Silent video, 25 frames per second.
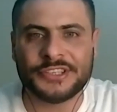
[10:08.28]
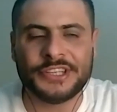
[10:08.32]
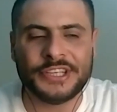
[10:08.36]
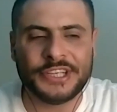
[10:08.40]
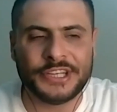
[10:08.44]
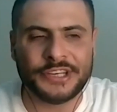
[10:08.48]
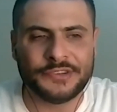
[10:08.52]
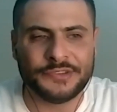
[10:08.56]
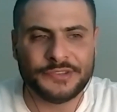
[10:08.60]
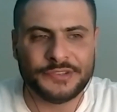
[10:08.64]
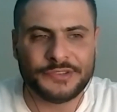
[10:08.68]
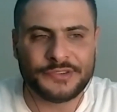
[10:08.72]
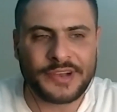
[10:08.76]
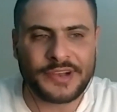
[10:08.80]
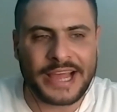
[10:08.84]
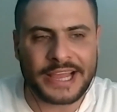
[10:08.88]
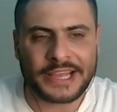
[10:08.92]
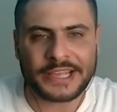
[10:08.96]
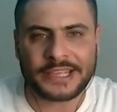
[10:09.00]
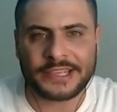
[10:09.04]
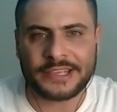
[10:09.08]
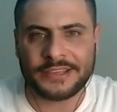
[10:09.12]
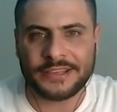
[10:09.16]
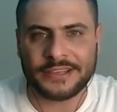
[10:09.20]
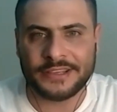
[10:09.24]
here in
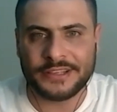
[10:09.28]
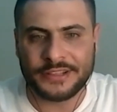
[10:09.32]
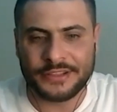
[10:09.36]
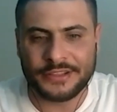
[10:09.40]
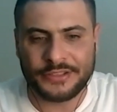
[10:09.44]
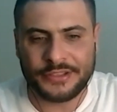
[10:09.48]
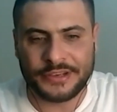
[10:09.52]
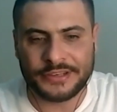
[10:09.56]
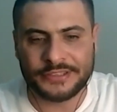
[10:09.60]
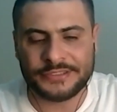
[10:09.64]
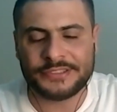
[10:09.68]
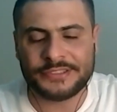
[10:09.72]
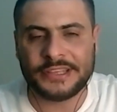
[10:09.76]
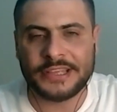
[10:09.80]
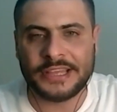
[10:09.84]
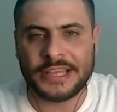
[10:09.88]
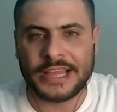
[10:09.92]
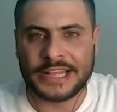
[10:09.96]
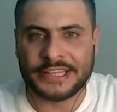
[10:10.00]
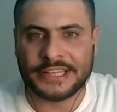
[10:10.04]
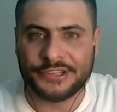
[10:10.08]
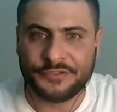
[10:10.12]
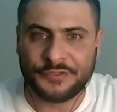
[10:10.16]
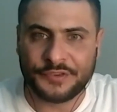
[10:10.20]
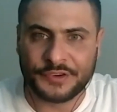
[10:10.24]
Iraq, there's
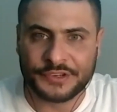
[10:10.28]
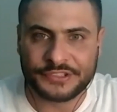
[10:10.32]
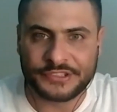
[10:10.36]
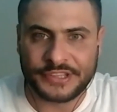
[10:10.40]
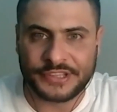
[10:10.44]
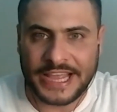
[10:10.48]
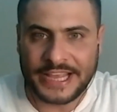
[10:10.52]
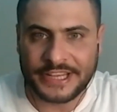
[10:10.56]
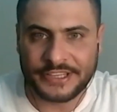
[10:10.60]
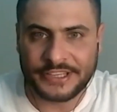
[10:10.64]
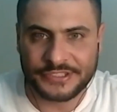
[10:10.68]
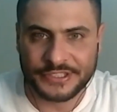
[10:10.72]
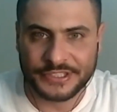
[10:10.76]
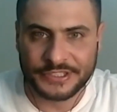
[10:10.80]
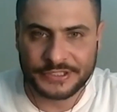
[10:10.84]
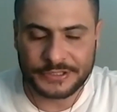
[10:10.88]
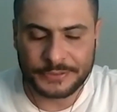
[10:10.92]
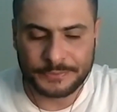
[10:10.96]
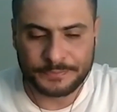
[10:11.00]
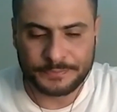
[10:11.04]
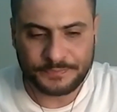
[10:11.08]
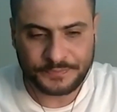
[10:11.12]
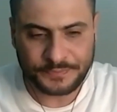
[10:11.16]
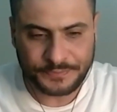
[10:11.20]
a different accent.